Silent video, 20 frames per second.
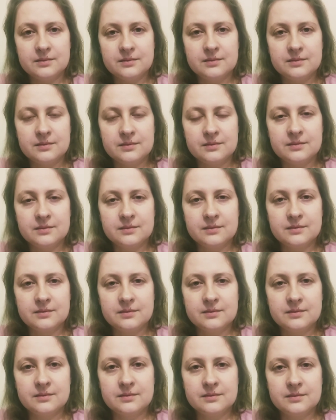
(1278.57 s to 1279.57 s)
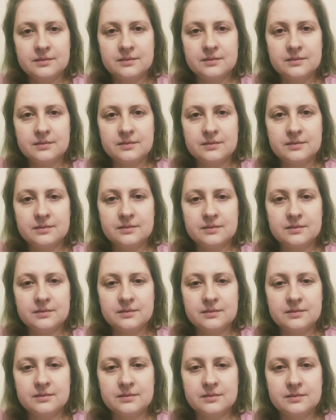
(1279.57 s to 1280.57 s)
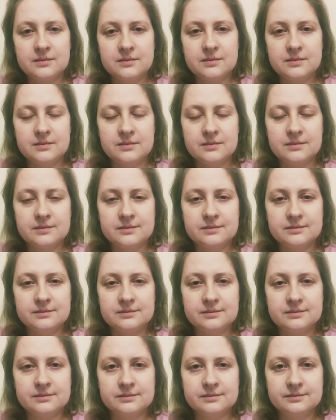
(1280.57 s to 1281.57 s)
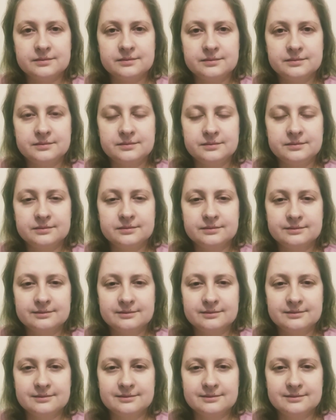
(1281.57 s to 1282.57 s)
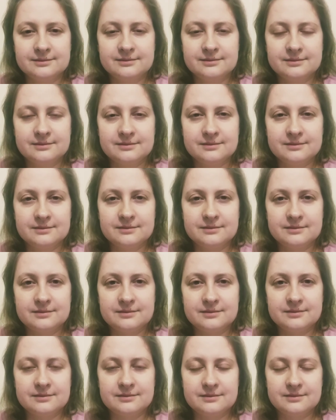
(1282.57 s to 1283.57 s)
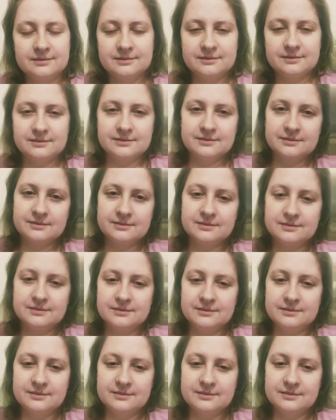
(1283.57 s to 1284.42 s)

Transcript: (no one is talking)